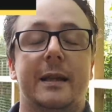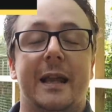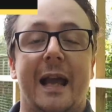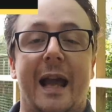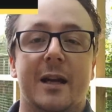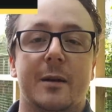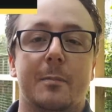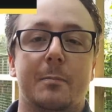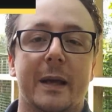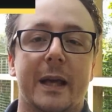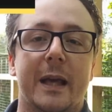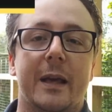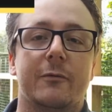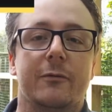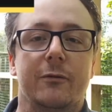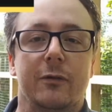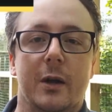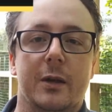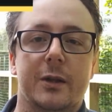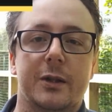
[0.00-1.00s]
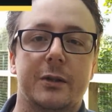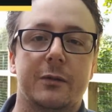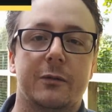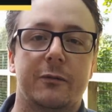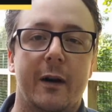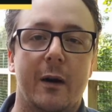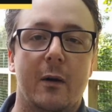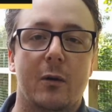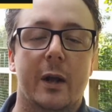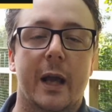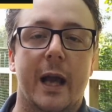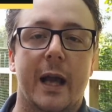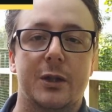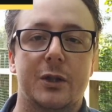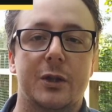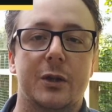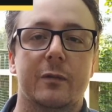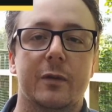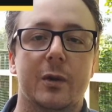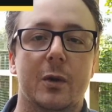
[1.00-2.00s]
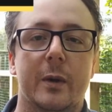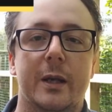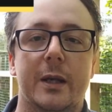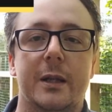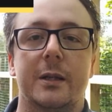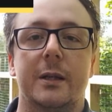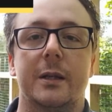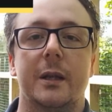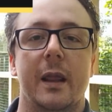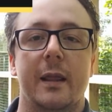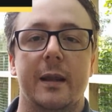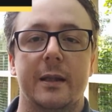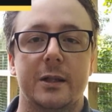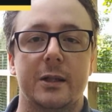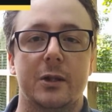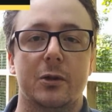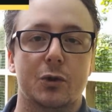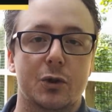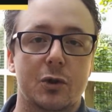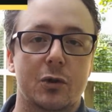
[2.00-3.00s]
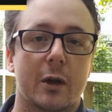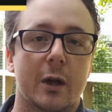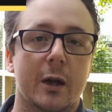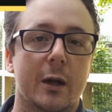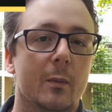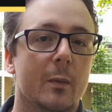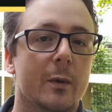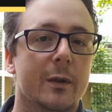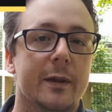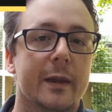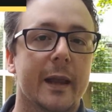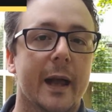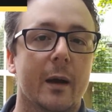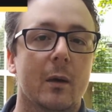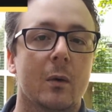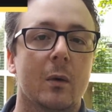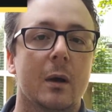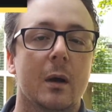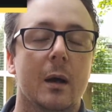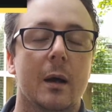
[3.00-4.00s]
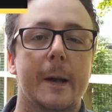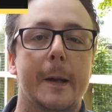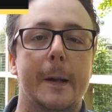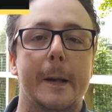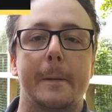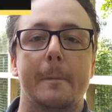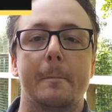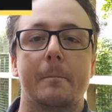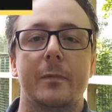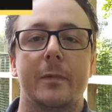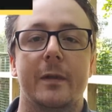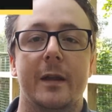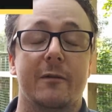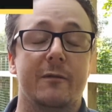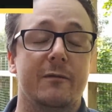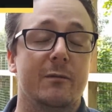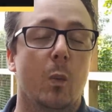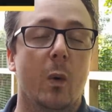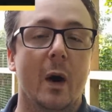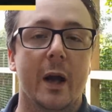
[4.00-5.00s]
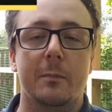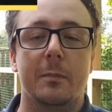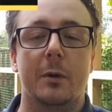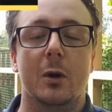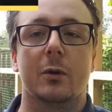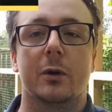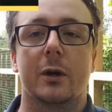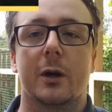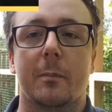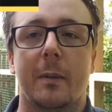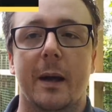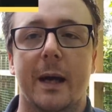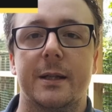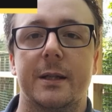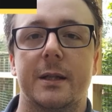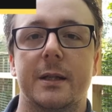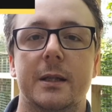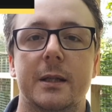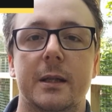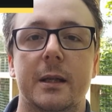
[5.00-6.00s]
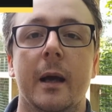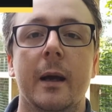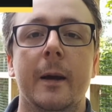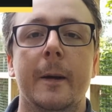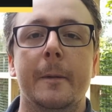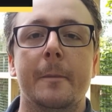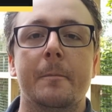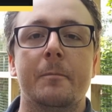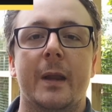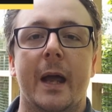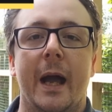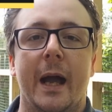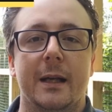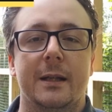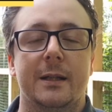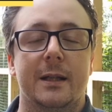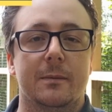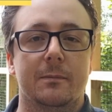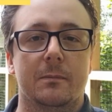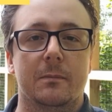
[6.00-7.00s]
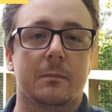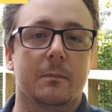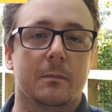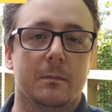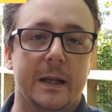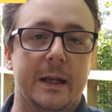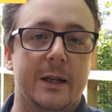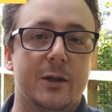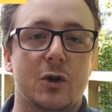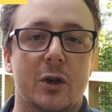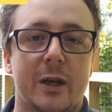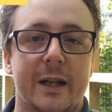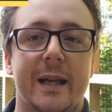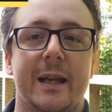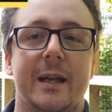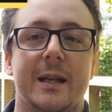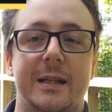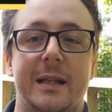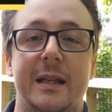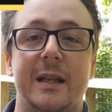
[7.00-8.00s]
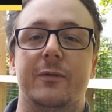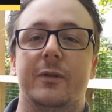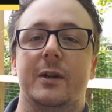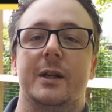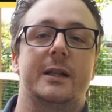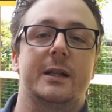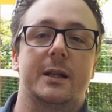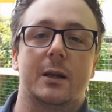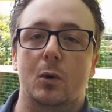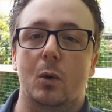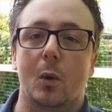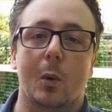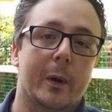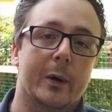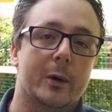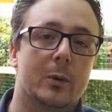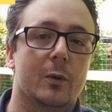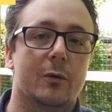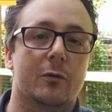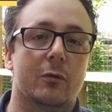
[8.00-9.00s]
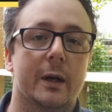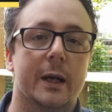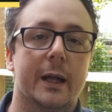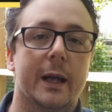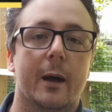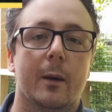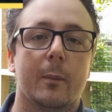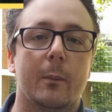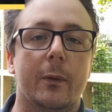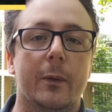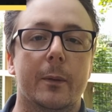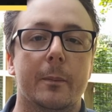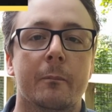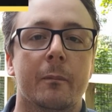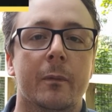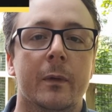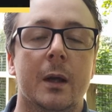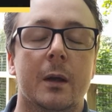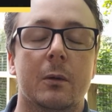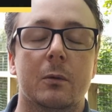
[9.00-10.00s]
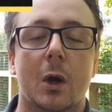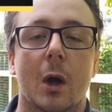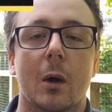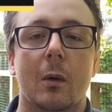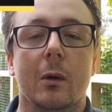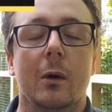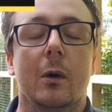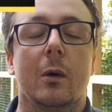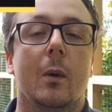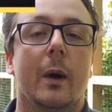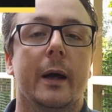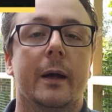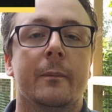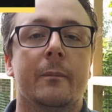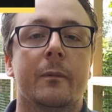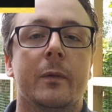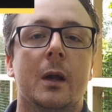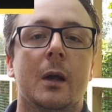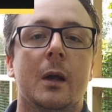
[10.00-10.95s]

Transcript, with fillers: they had a big influx of feral cats over the winter that they're still struggling with now. Um, they're way beyond capacity, and literally, as even a single quid would really help them go a long way.